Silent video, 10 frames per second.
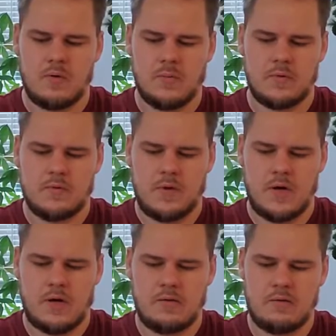doesn't
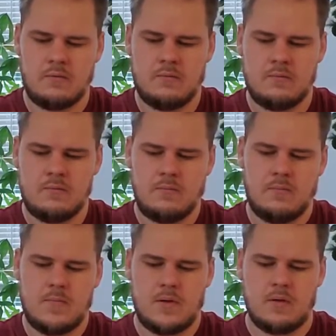rot
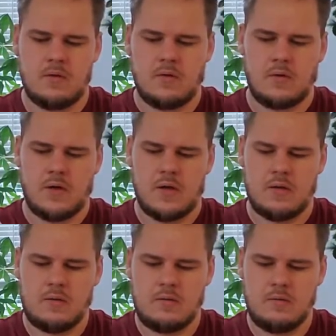and you don't
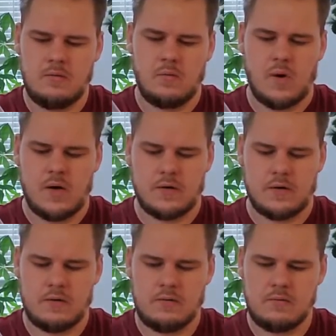get water
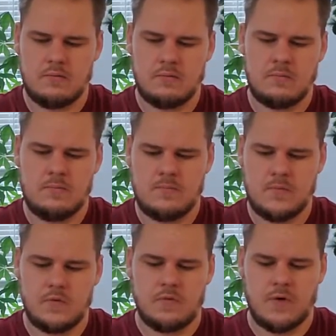
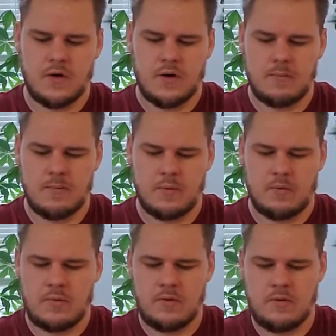too far up the bulb.
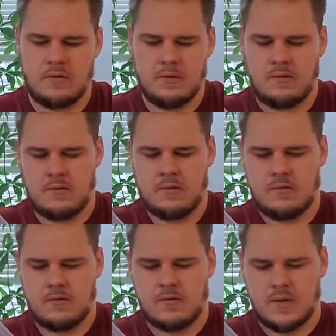
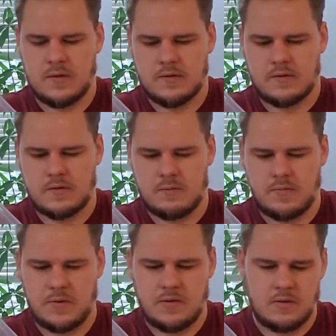So that's going to
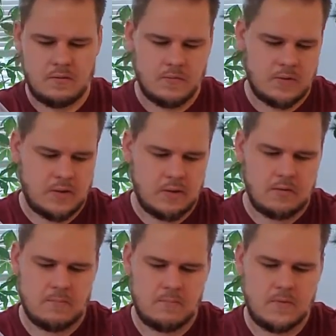be what I
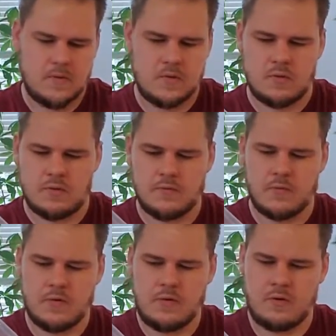am shooting for.